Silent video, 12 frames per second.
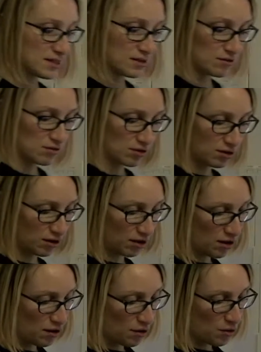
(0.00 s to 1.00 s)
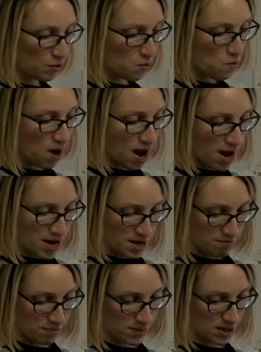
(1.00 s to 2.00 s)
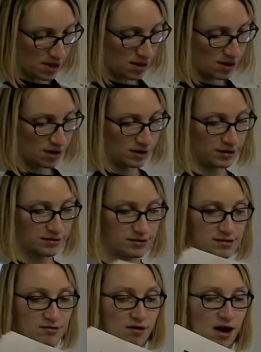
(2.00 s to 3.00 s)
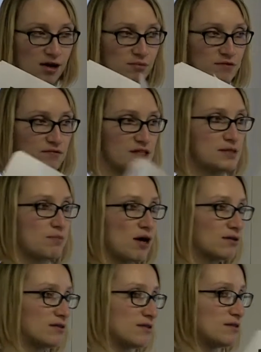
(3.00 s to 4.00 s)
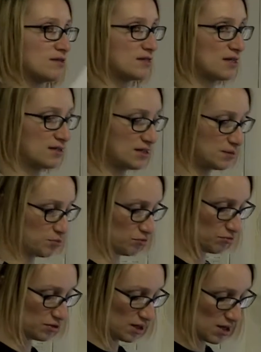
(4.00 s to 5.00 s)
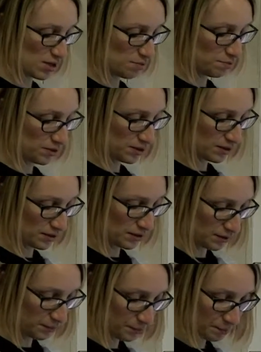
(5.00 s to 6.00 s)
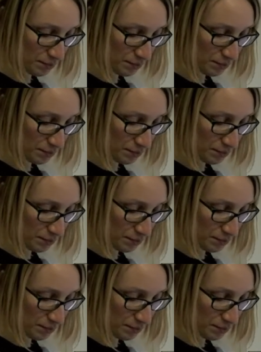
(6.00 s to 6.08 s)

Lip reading: So why am I describing these practices as prototyping?